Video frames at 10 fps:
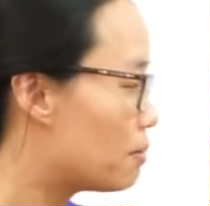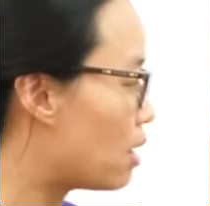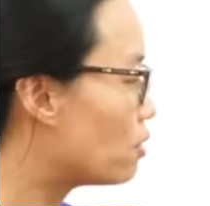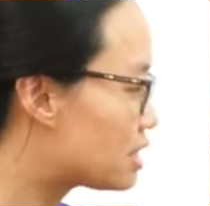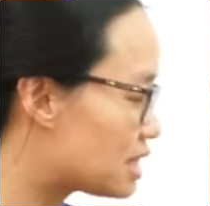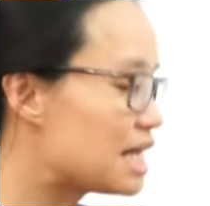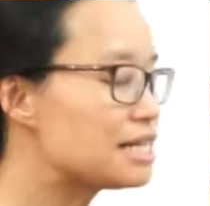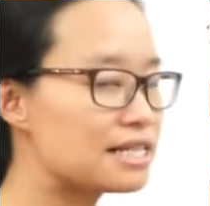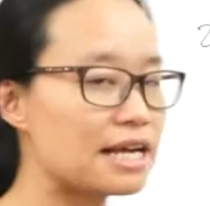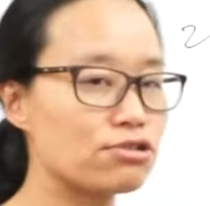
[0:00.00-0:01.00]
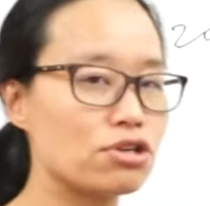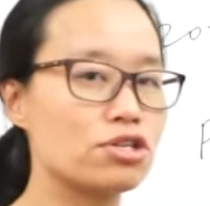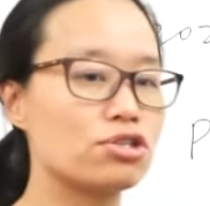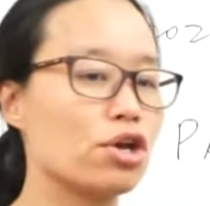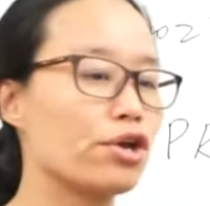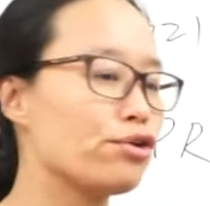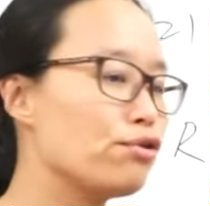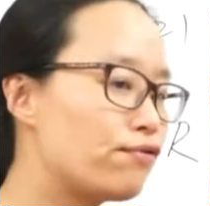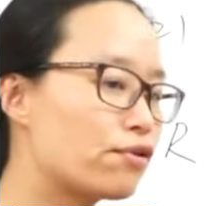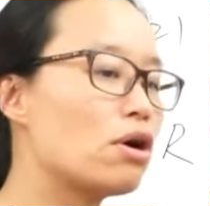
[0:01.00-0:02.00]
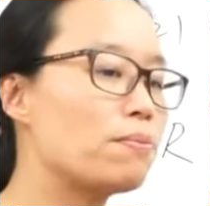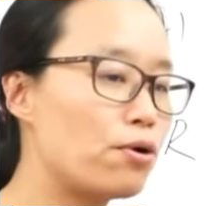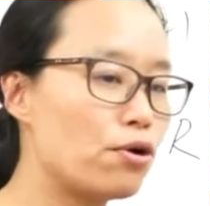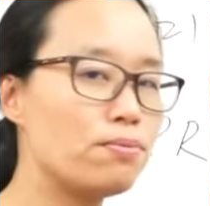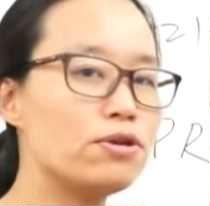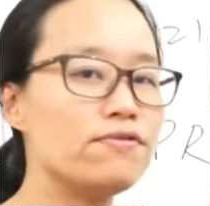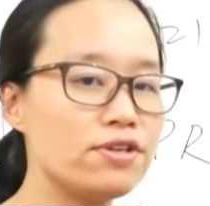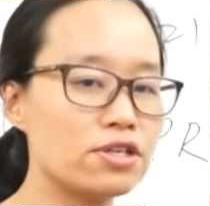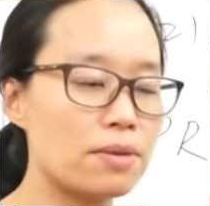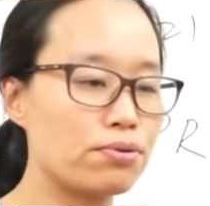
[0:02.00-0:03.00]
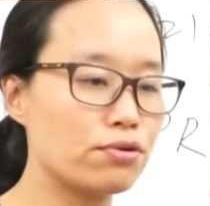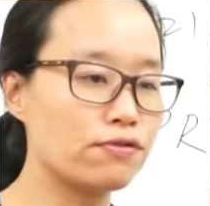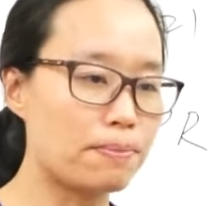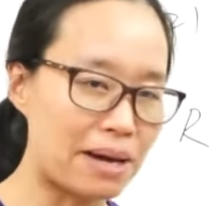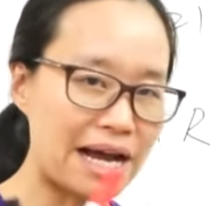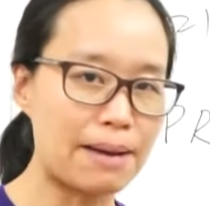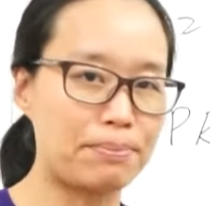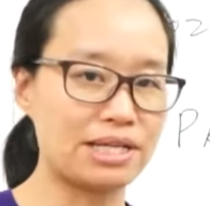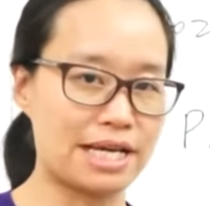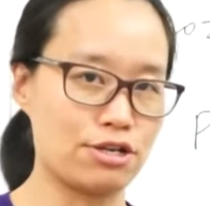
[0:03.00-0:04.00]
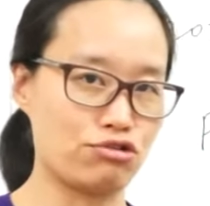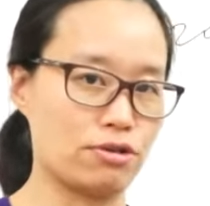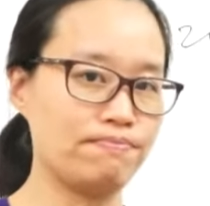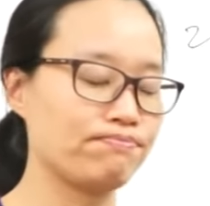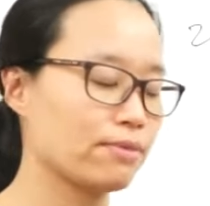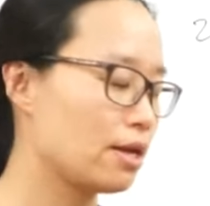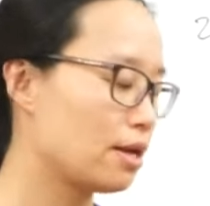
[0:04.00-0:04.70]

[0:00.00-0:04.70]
But our today's section is you've got permanent visa approved by application,